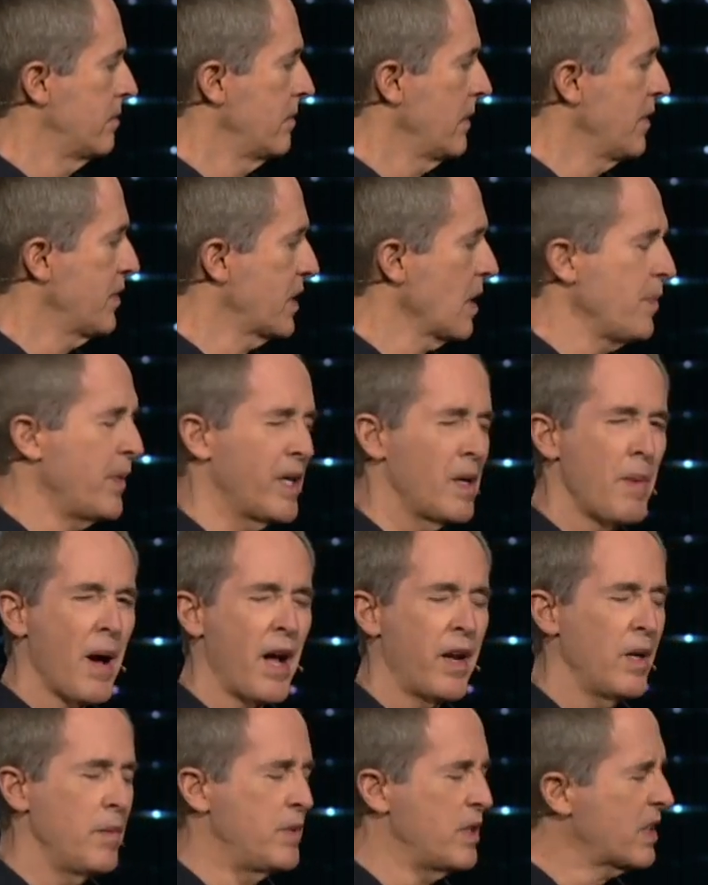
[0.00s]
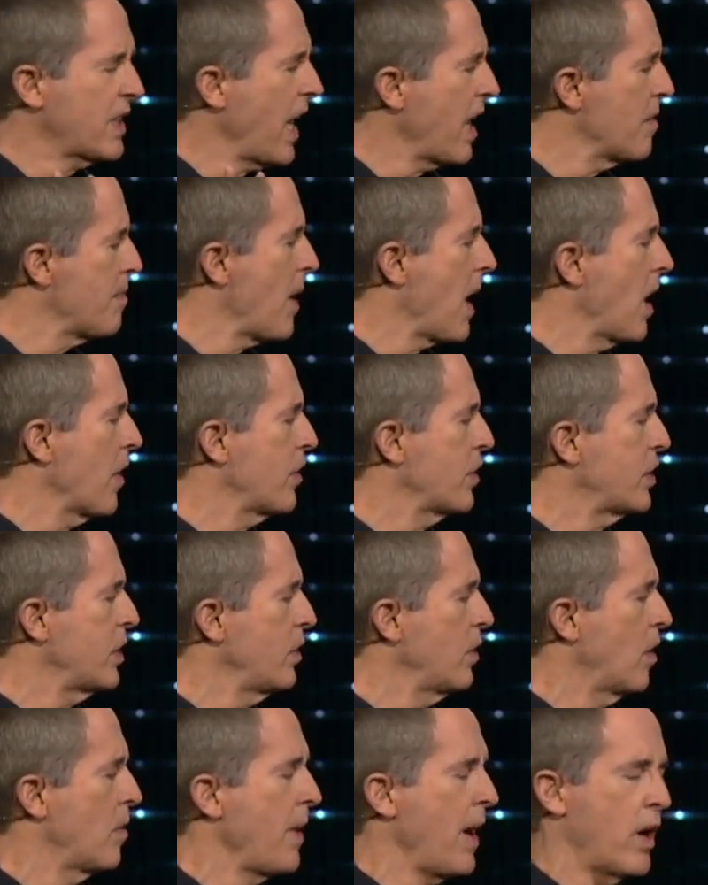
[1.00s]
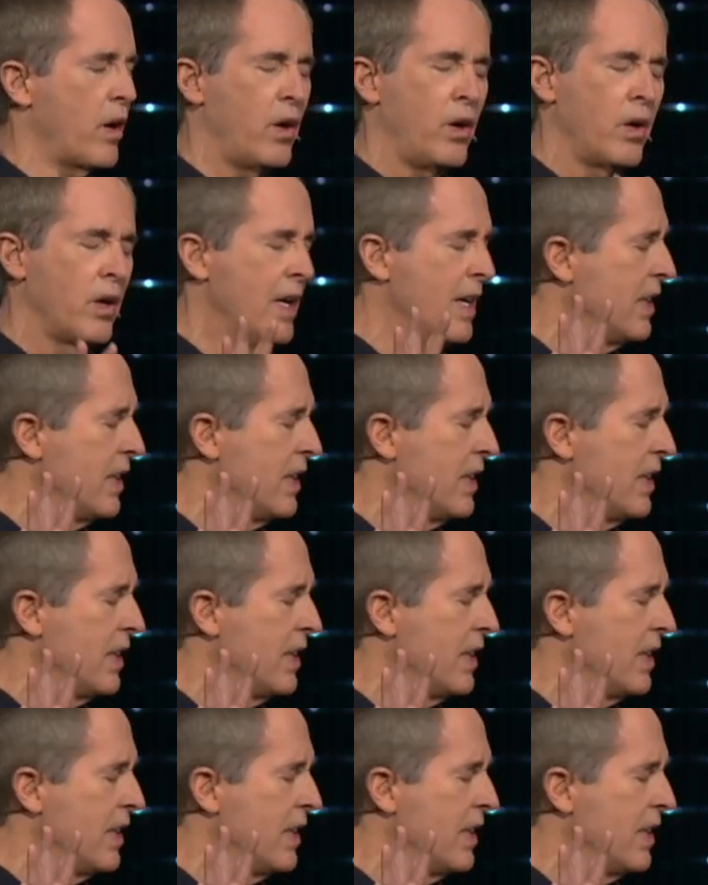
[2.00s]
if something about him just kind of bothers you or about her